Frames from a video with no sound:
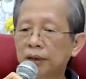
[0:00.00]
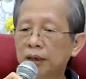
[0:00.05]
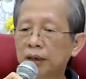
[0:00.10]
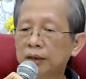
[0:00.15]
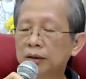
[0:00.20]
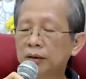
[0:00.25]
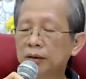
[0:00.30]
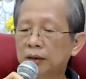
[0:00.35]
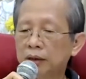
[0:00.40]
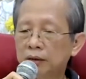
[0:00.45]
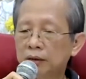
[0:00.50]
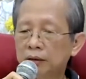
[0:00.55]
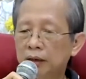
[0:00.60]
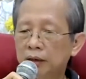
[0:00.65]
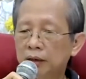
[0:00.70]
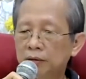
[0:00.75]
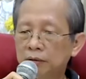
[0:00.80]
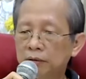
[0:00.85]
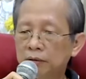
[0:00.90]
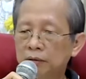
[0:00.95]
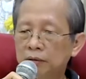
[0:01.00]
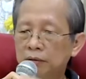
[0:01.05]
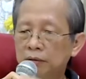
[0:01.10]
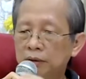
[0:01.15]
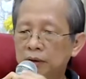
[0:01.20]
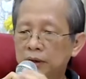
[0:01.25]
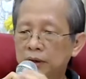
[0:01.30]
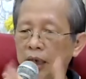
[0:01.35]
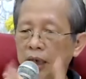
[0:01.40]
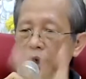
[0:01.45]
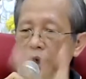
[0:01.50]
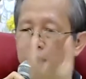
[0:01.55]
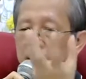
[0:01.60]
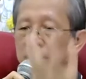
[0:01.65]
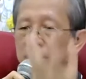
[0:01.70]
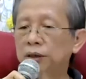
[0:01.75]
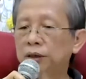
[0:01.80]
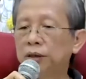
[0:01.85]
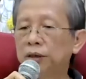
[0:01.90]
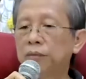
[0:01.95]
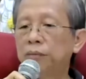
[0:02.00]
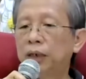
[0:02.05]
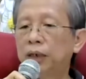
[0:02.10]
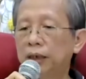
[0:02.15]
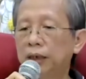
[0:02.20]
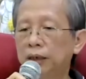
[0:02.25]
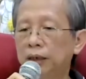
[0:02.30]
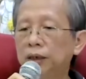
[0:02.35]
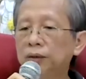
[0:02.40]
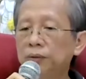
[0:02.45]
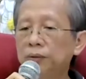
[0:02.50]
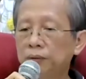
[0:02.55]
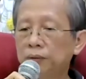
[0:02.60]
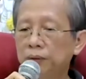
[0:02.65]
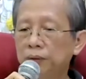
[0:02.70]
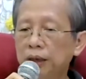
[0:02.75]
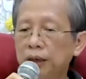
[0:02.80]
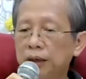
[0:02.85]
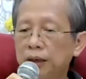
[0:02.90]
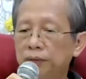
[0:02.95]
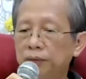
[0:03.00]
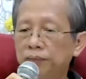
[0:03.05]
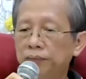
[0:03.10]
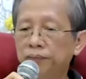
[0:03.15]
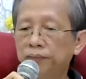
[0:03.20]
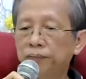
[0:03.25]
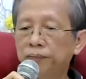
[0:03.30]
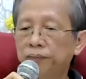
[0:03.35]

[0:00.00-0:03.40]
That's why you have to silence your mind to awaken.